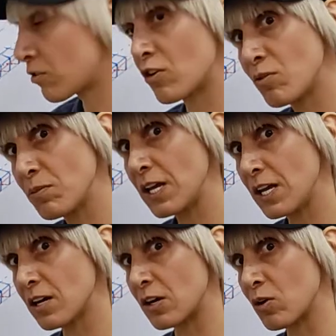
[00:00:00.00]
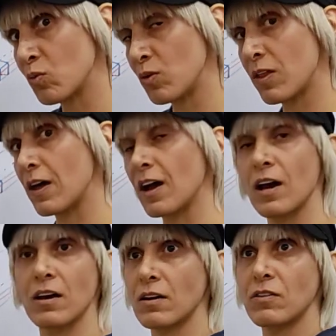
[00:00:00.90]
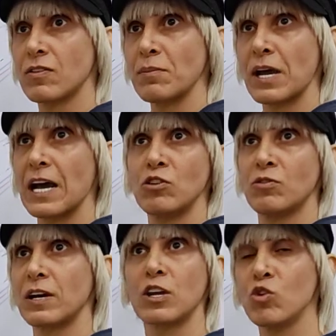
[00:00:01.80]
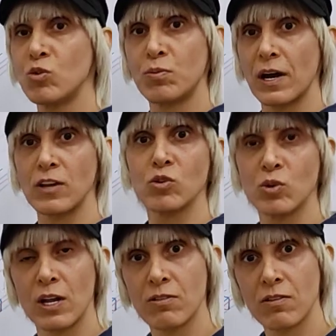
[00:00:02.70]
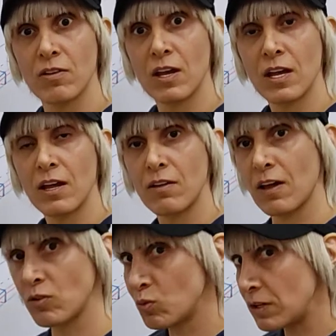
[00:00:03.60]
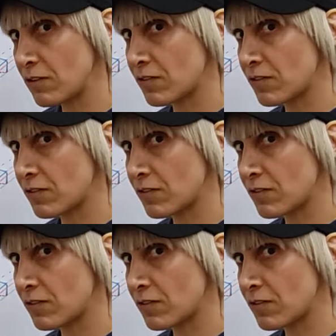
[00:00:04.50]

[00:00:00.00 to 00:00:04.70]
from here with uh, some kind of a cube, a unit, that we